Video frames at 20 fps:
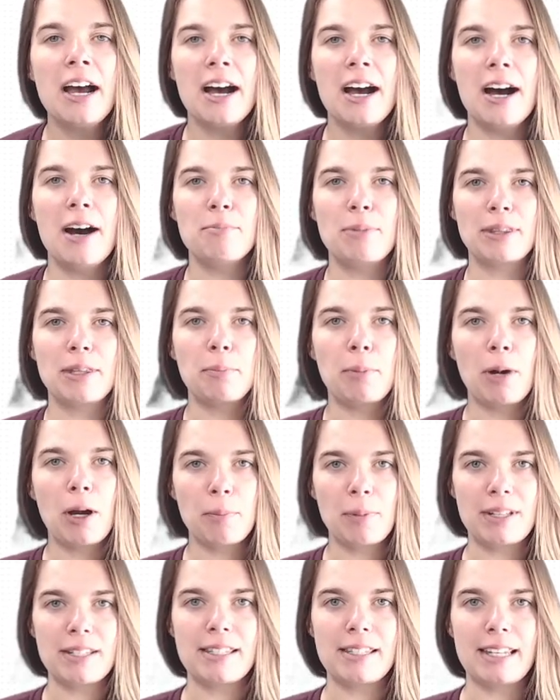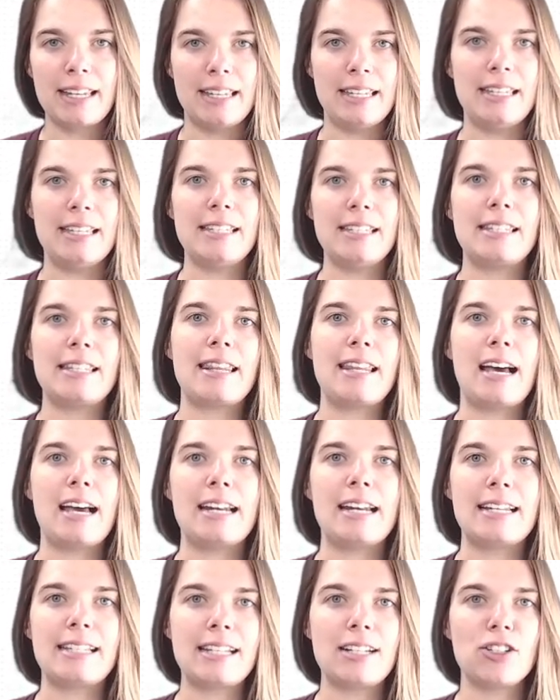But the purpose is
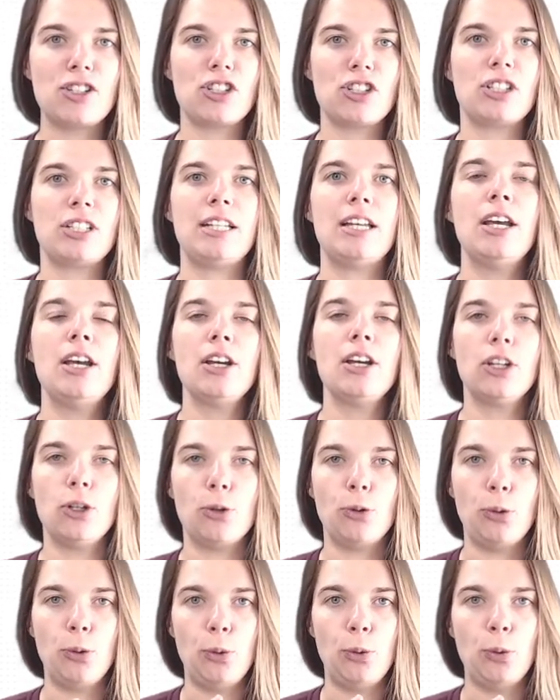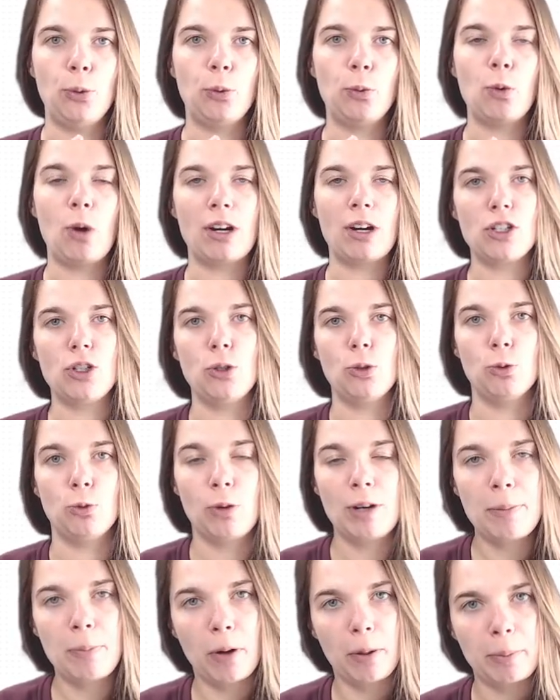that essentially you want to
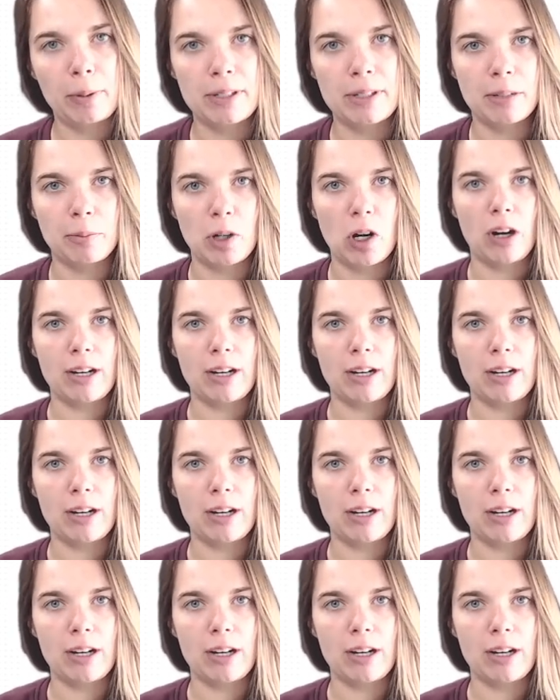repurpose some